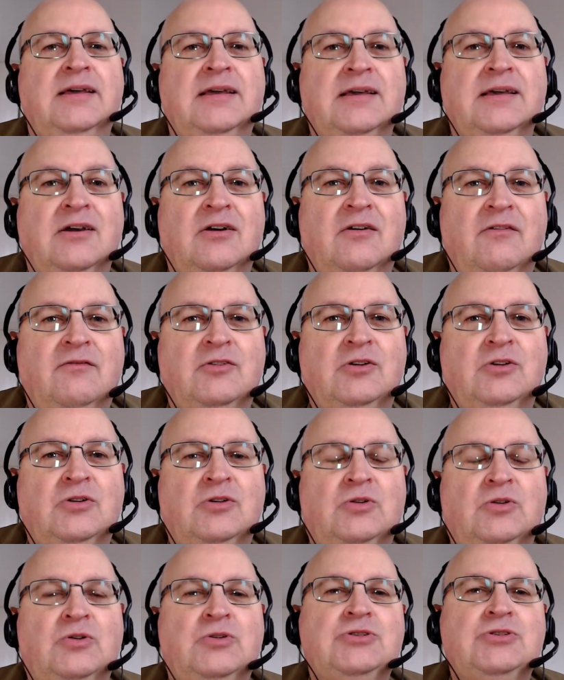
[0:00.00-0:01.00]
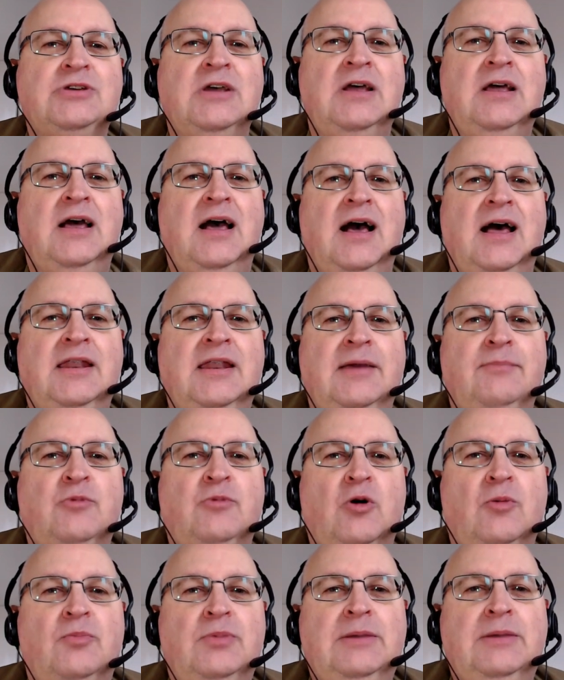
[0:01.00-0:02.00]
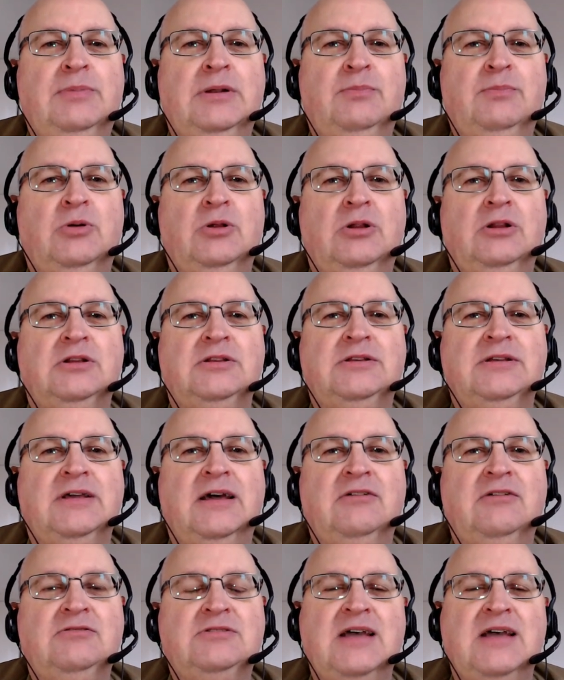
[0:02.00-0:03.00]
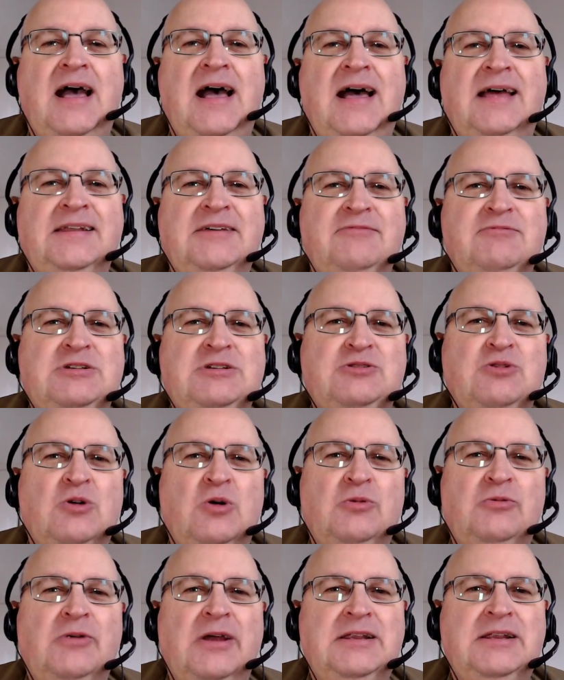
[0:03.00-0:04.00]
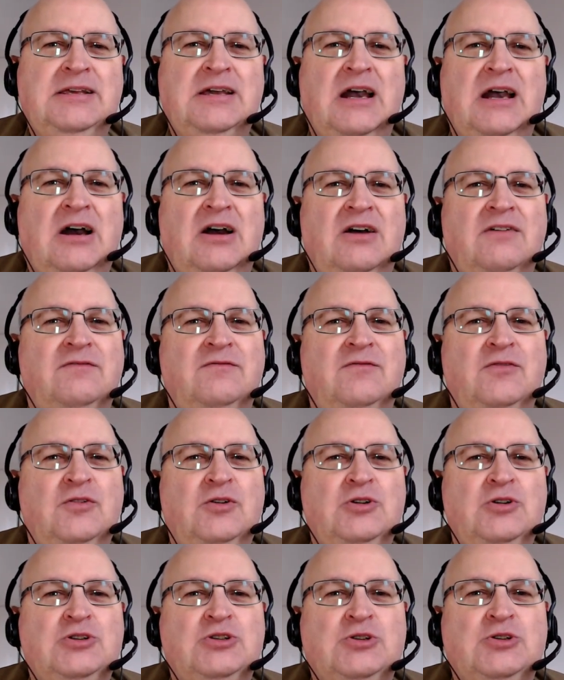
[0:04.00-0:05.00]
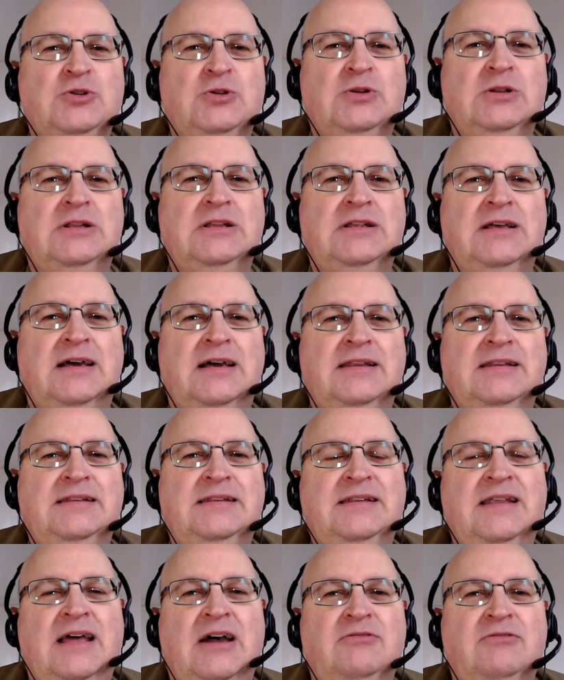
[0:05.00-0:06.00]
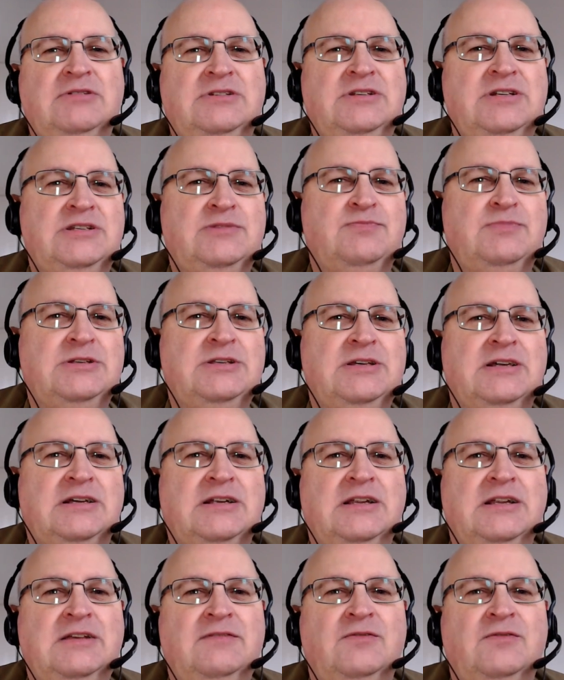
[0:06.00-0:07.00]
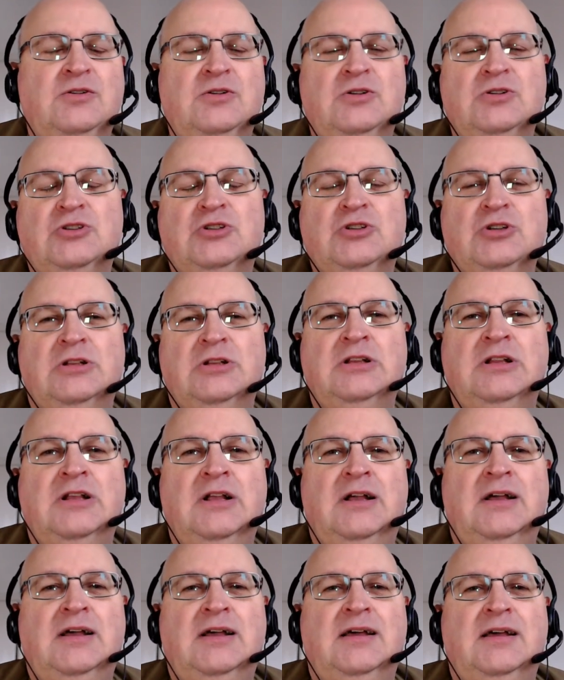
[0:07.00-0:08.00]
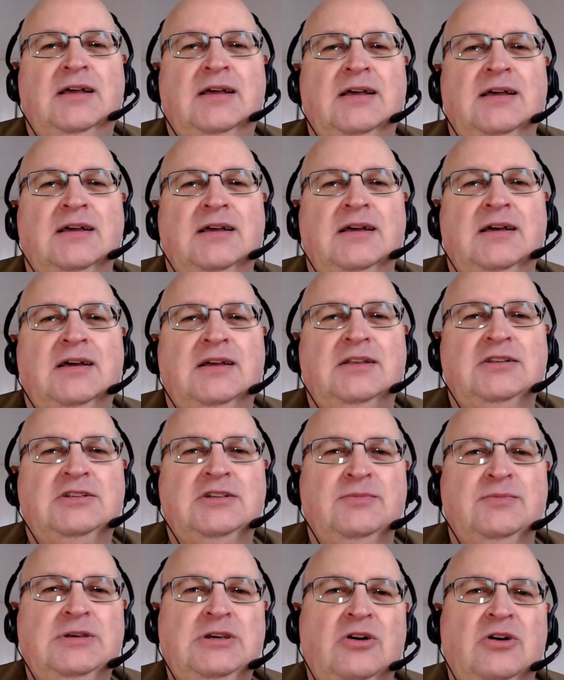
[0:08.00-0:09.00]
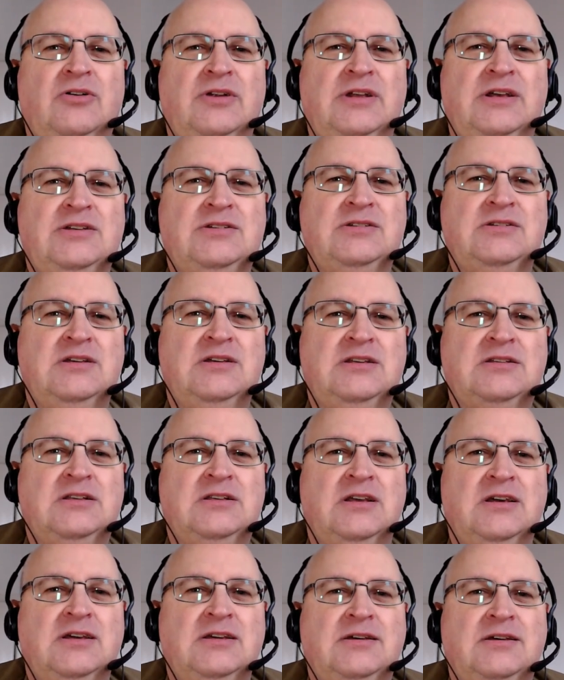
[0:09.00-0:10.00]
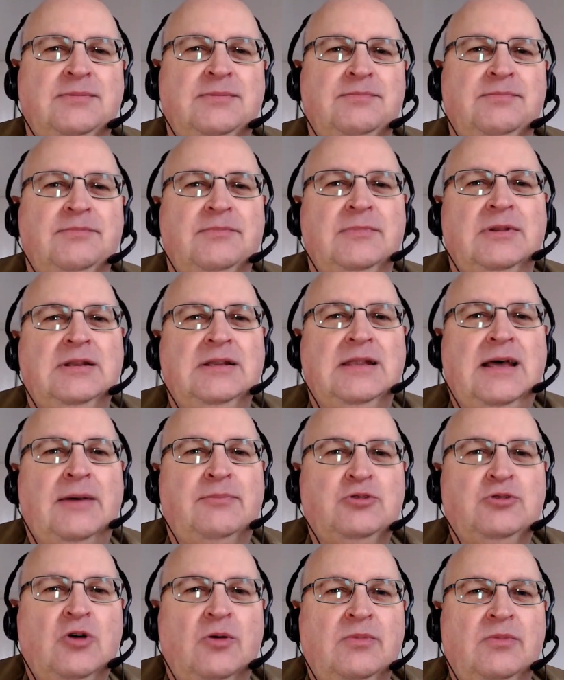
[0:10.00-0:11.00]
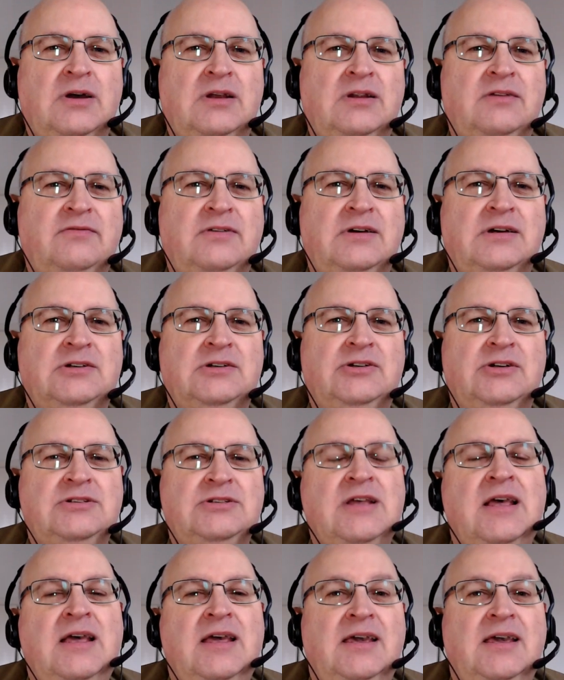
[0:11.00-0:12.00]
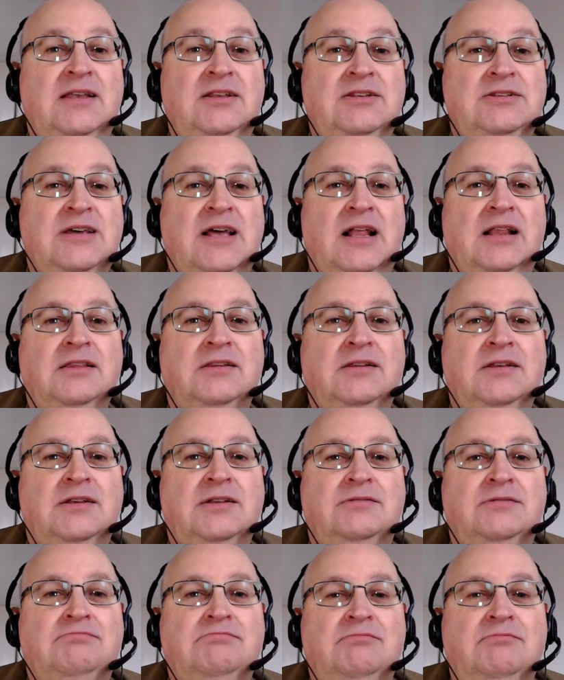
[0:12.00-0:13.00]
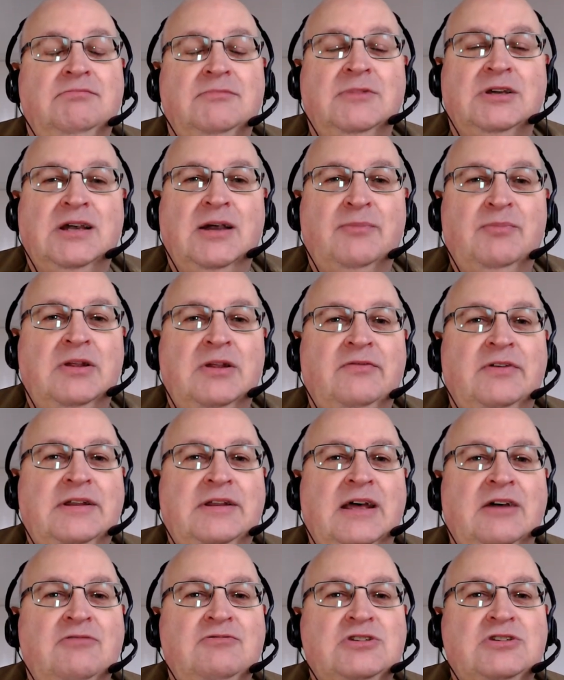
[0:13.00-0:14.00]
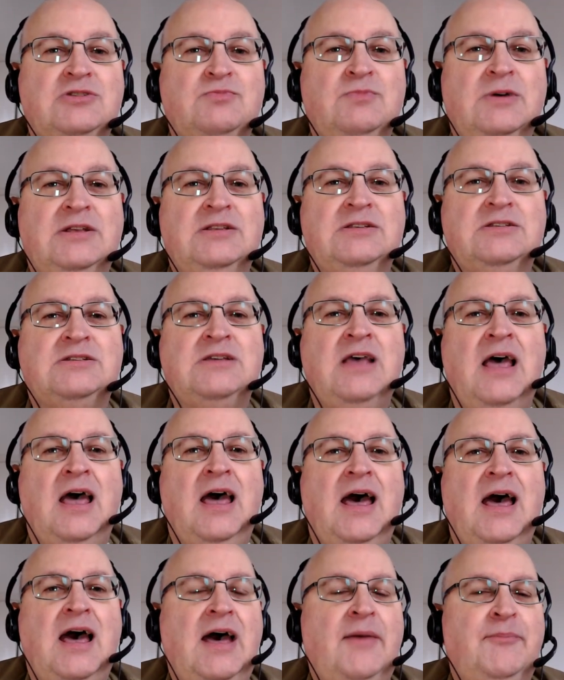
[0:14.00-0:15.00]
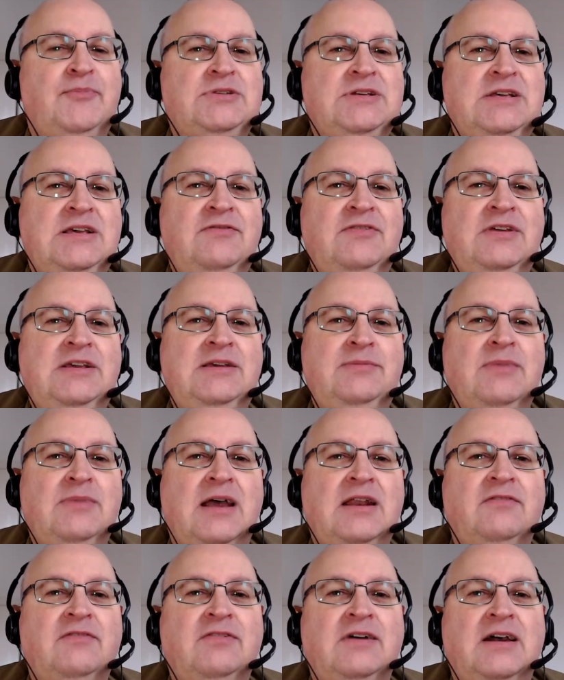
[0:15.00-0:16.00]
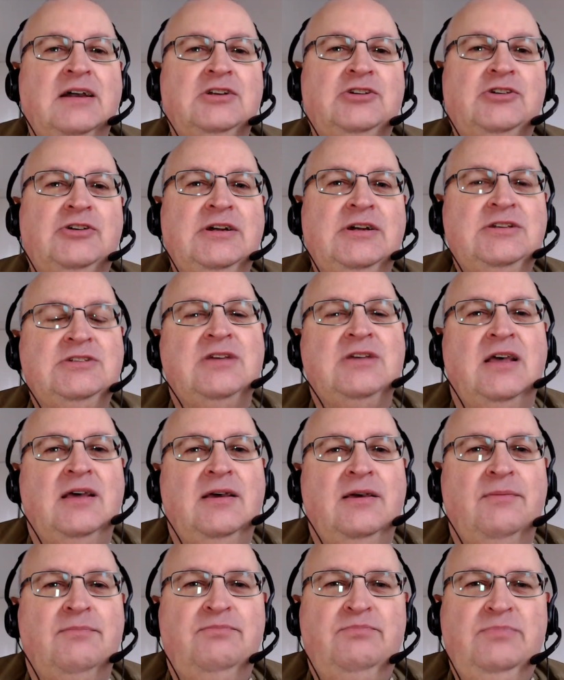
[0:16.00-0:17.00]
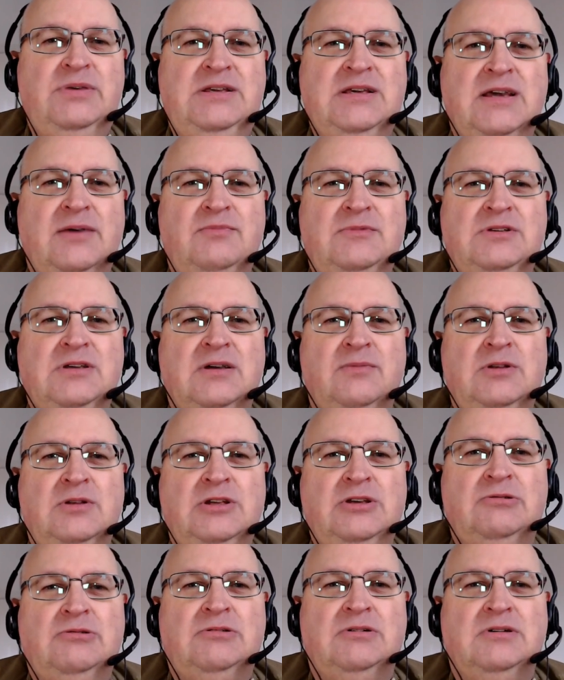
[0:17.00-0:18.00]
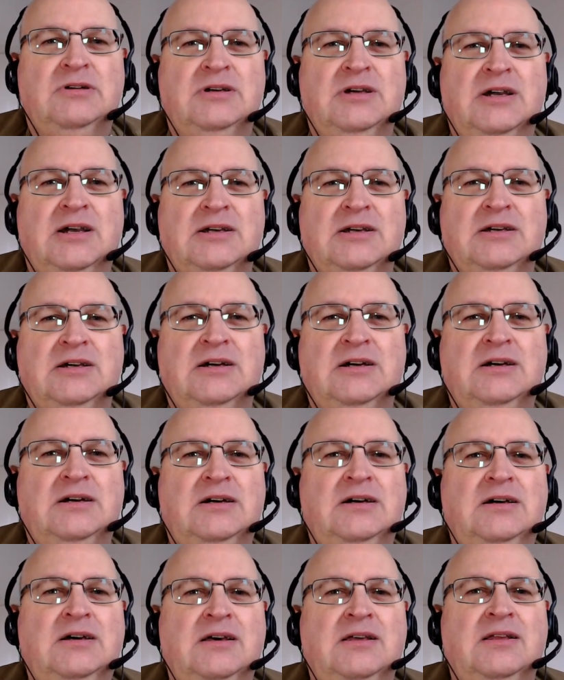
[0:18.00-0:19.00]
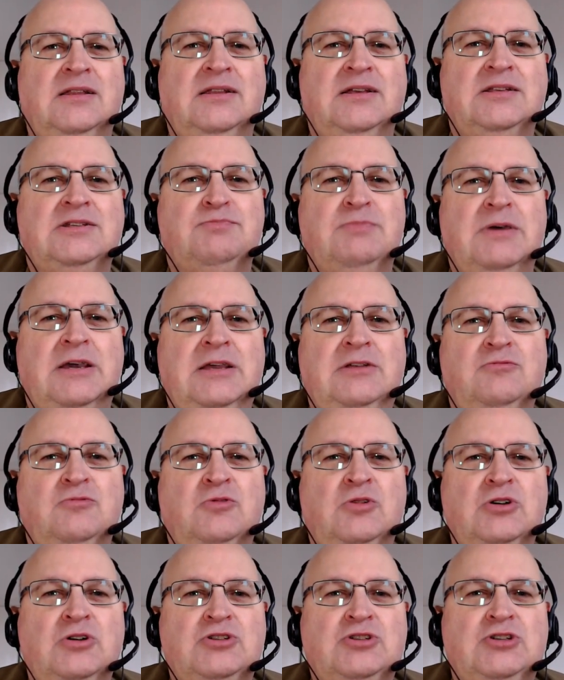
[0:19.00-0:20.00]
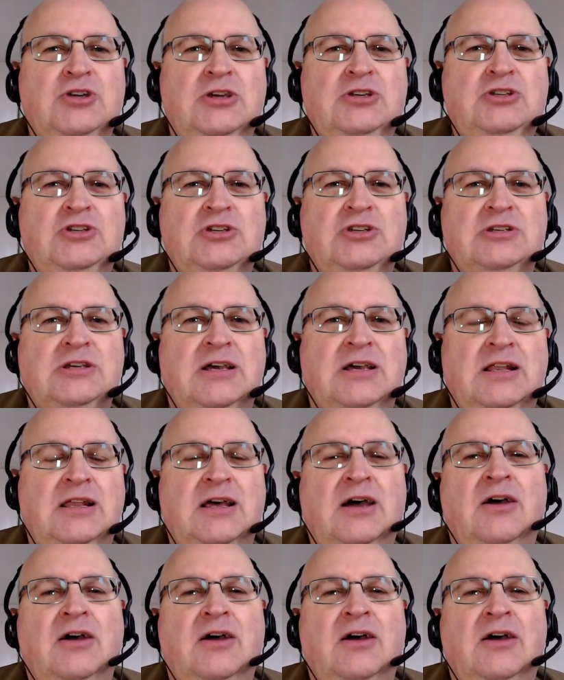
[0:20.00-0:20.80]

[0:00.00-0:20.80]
of course, and then more people pulled out, and it was already half virtual, and now it is particularly virtual. And to be honest, it's like laptop manufacturers. Intel did a couple of announcements. Um, TV manufacturers, BMW, a car that's paintwork changes color